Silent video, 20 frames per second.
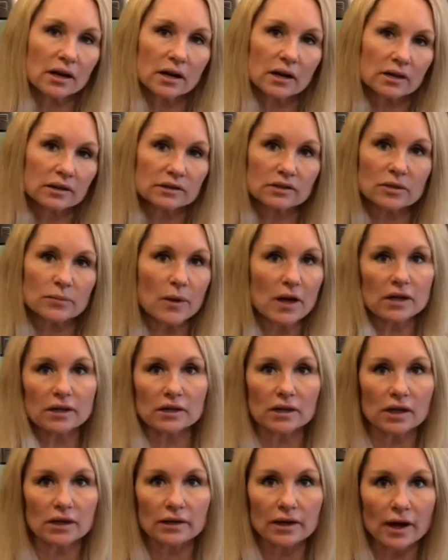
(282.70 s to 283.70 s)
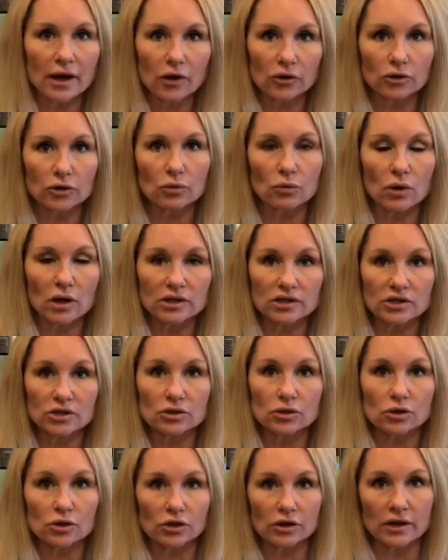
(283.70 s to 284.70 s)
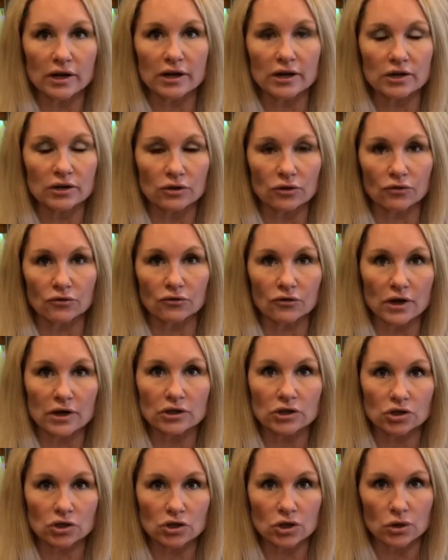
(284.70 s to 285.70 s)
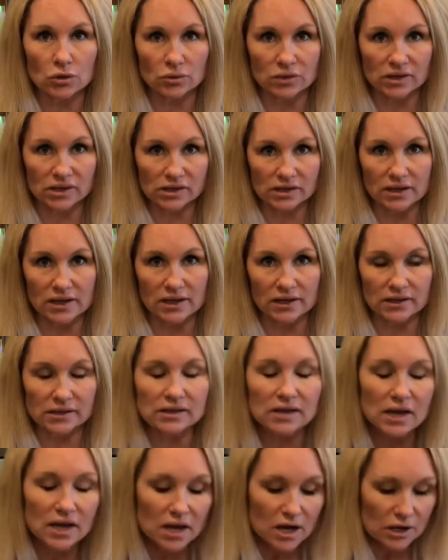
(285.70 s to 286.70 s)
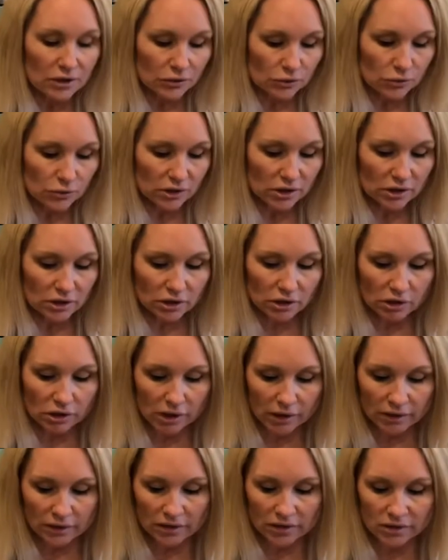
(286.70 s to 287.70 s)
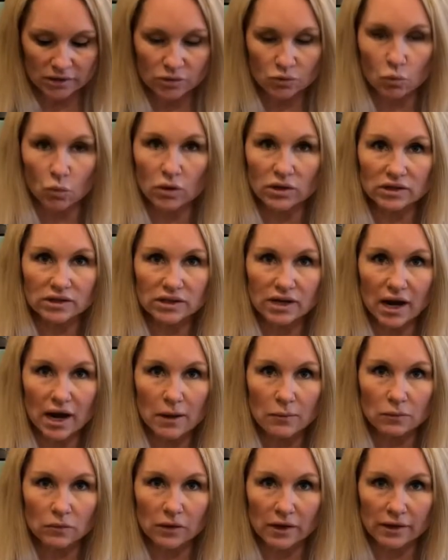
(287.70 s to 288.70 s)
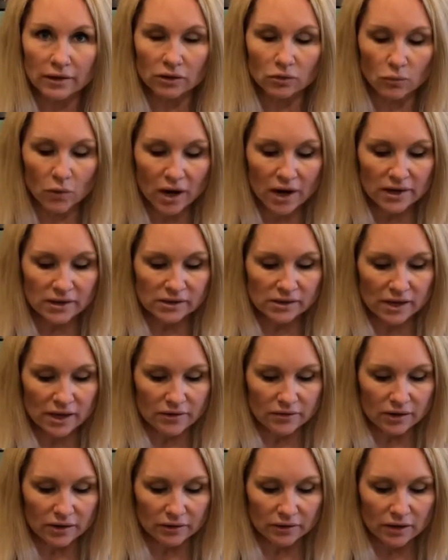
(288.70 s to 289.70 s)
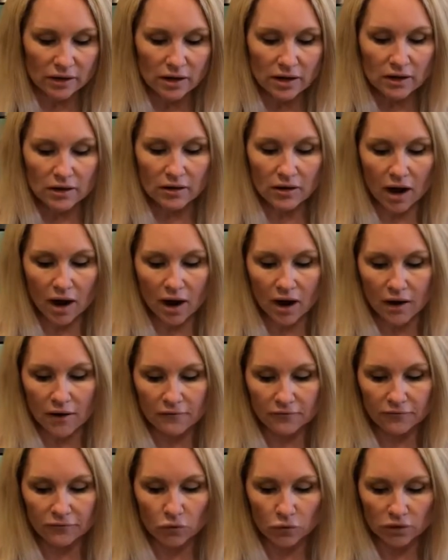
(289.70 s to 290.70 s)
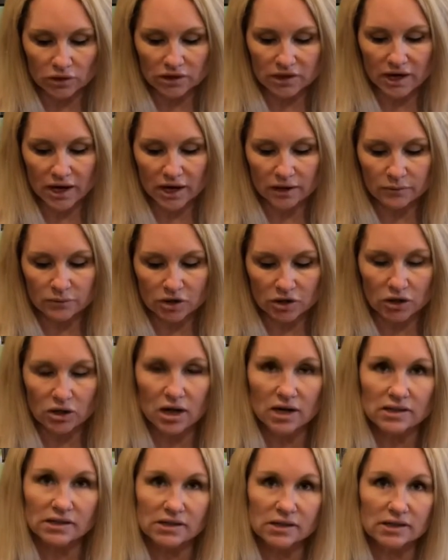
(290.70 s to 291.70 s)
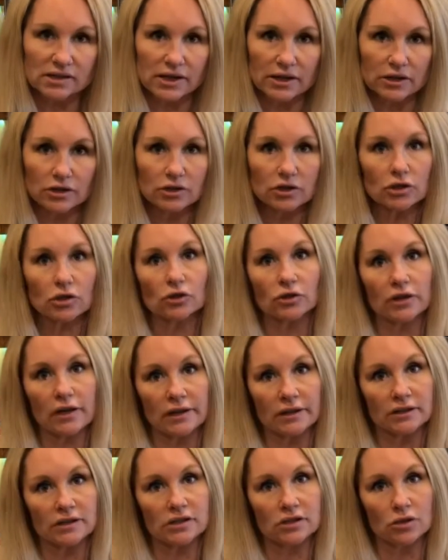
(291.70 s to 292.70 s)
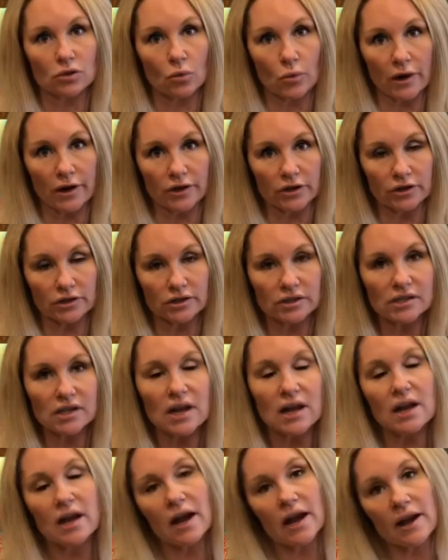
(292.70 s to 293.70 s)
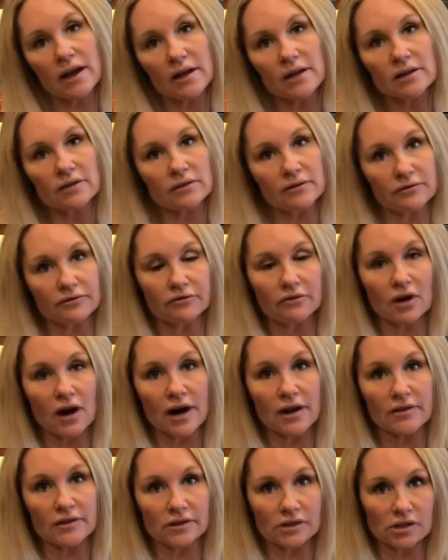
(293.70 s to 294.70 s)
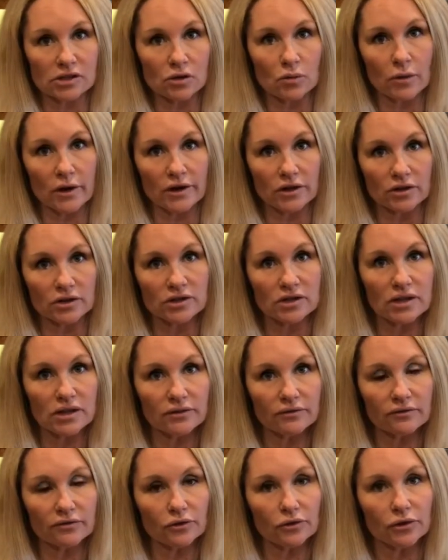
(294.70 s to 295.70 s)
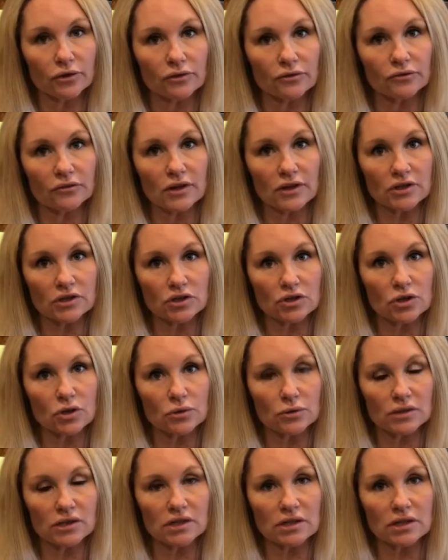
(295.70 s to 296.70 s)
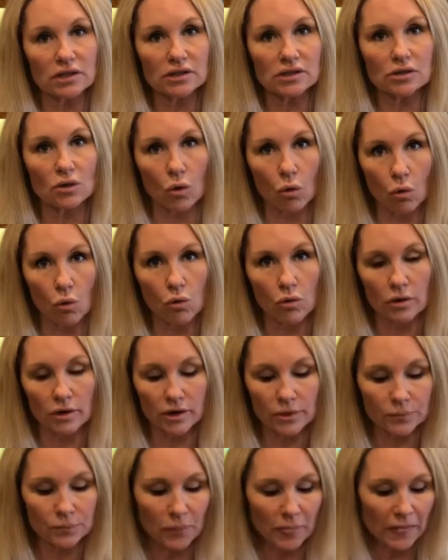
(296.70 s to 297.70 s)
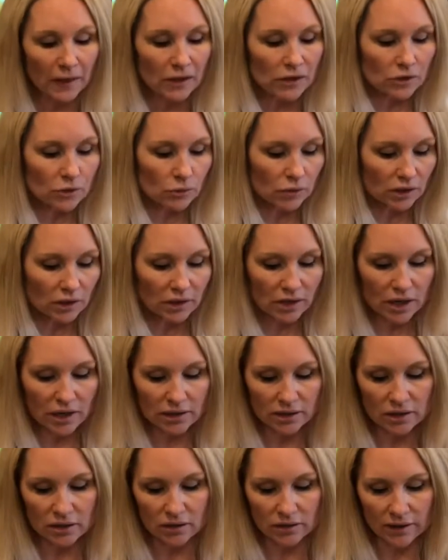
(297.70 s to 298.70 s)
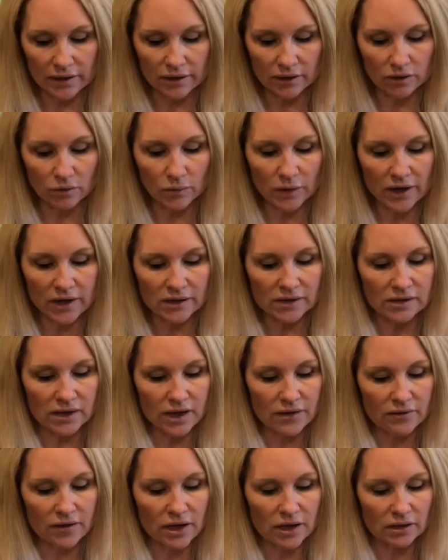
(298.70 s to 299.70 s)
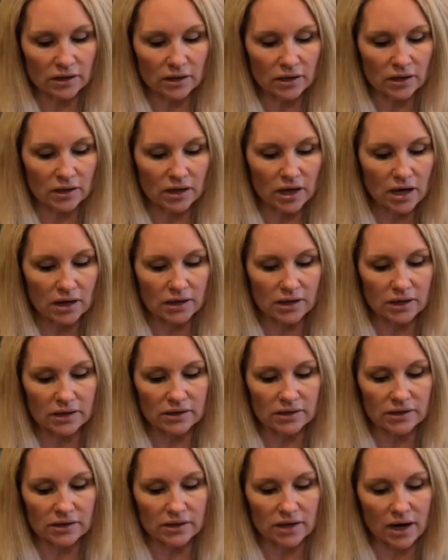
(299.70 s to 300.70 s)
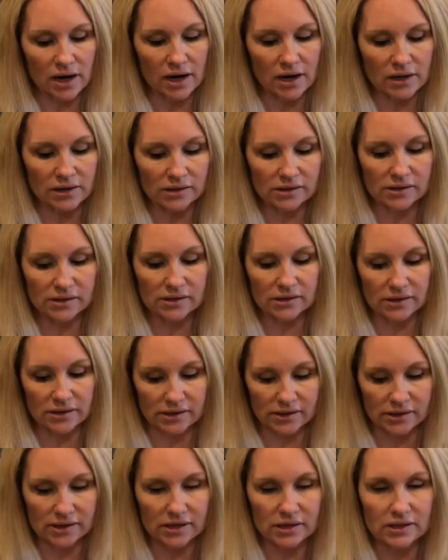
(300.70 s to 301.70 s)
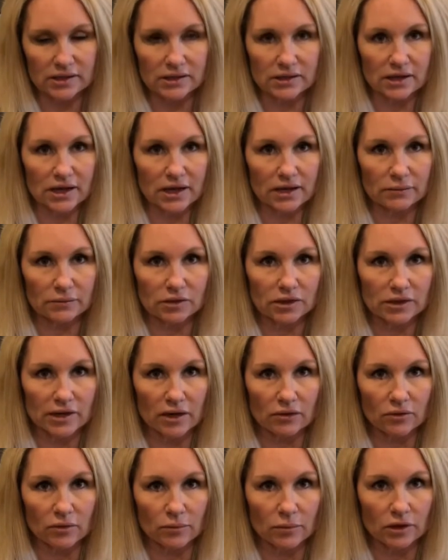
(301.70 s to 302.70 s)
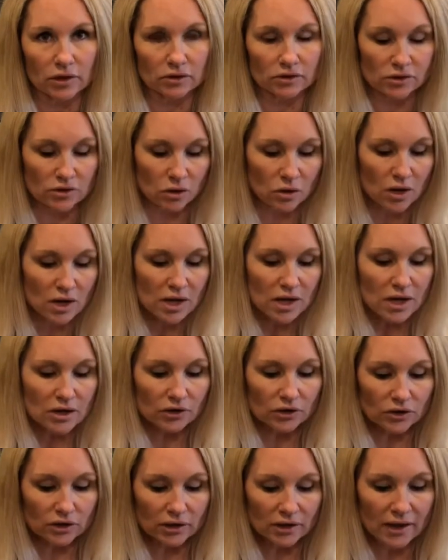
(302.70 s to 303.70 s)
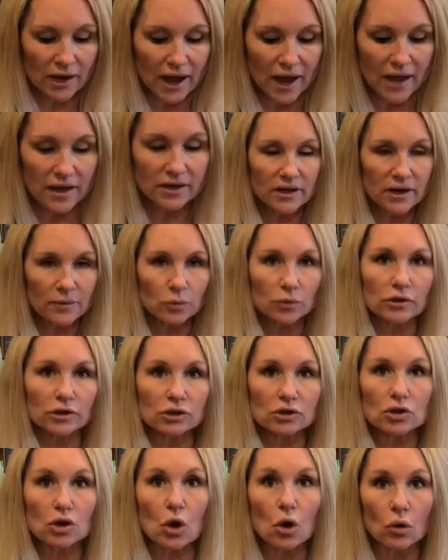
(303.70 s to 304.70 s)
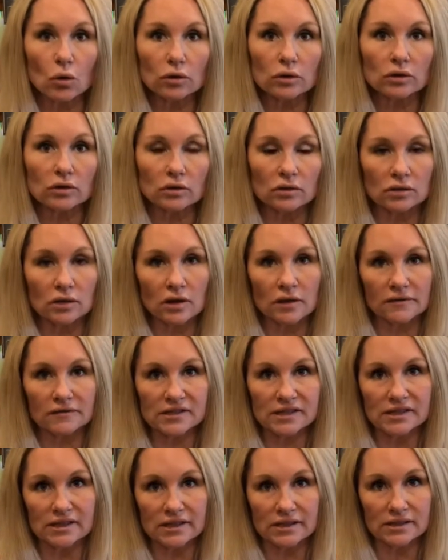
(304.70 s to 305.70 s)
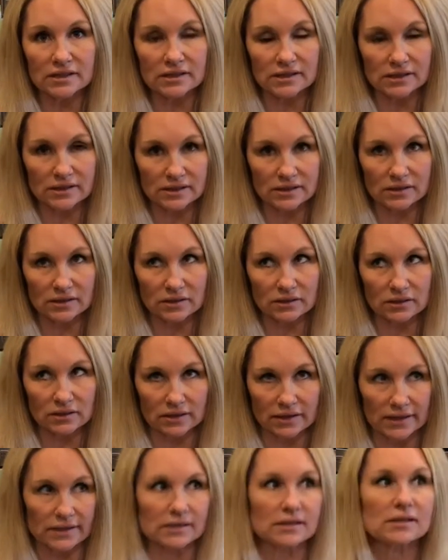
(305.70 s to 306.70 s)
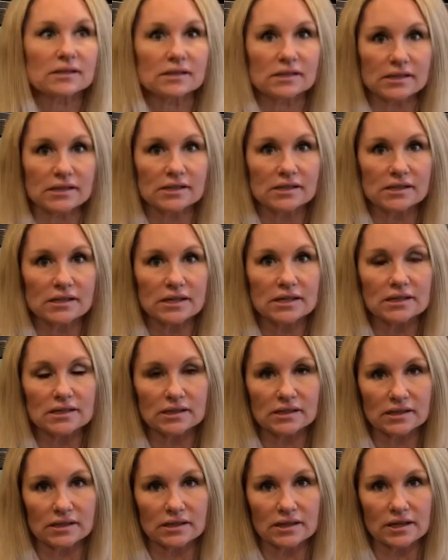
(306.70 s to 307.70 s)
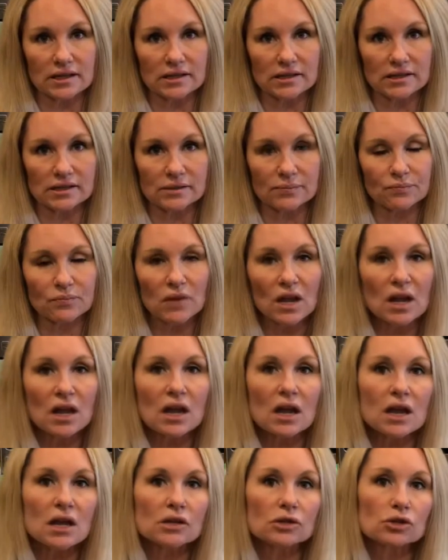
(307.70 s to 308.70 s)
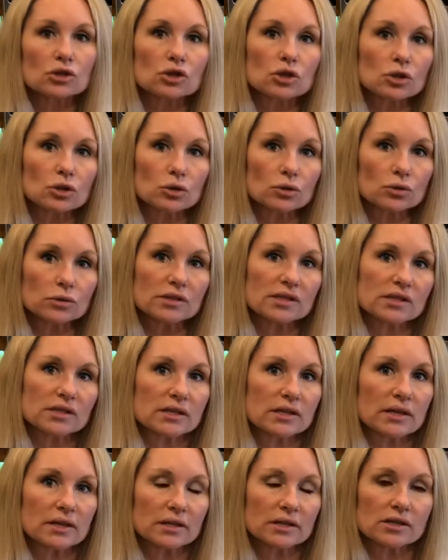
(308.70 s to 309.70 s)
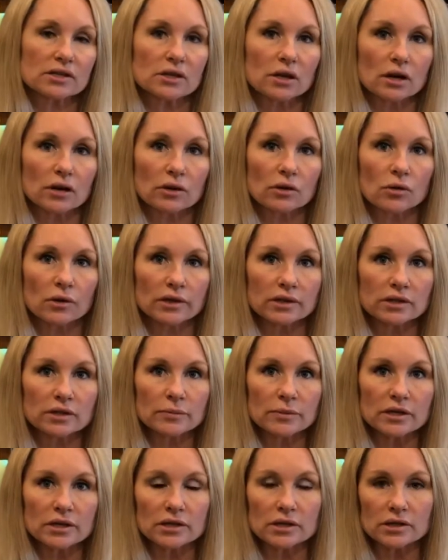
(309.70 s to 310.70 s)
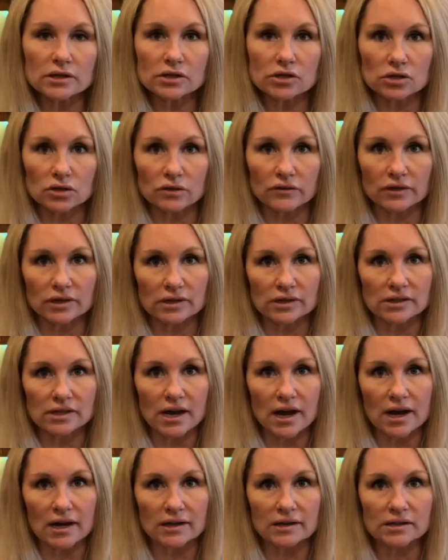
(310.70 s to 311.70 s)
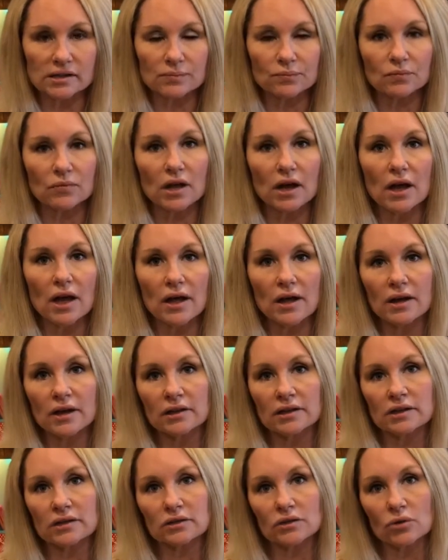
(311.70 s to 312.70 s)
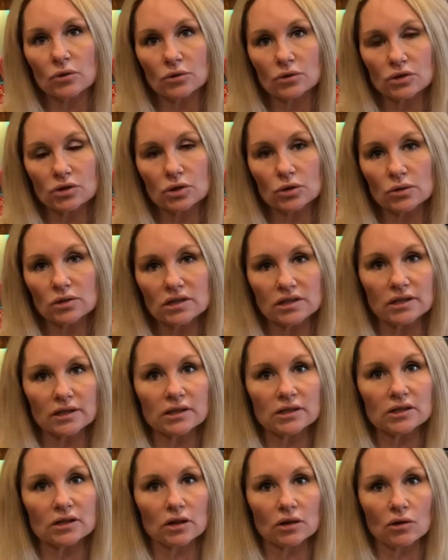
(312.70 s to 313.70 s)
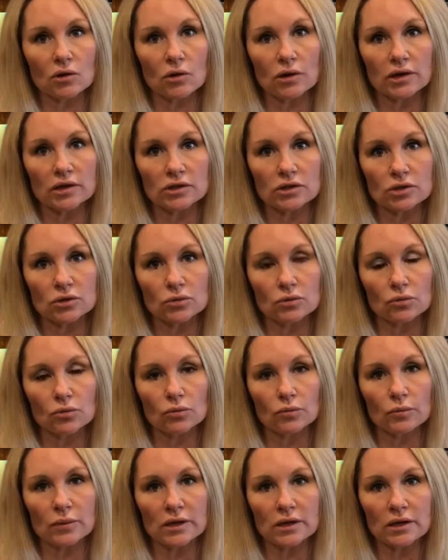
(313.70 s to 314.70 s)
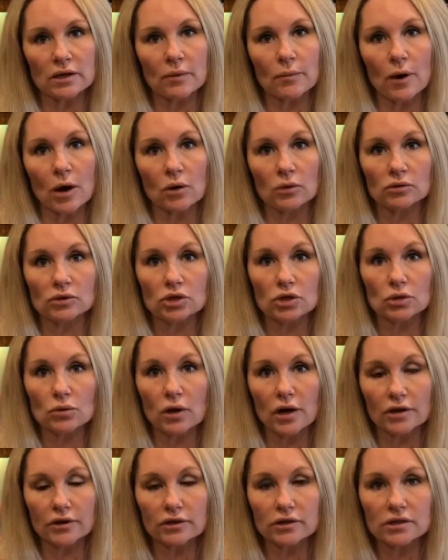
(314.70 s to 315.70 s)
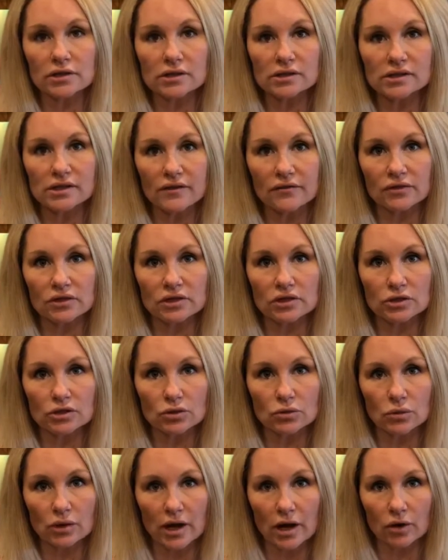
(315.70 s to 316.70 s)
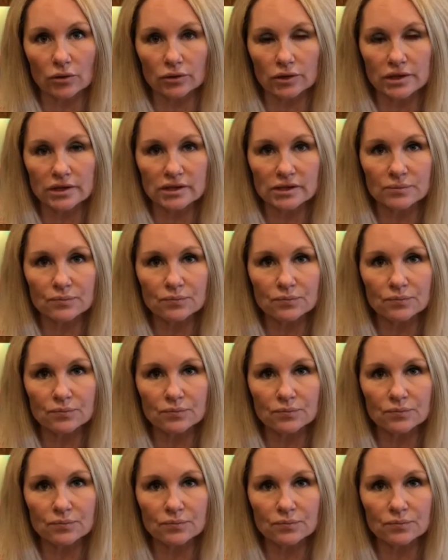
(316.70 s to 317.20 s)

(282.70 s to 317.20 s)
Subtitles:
depending on how you want to create your French toast sticks. You can cut this 1 time lengthwise and then 4 times across the center to create squares, and fry the squares then for your French toast sticks, or you can cut it lengthways and then cut it 16 times down the middle. So you're gonna end with a total of 16 sticks. 2 sticks are going to be a serving size, and those 2 sticks are going to be about 272 calories,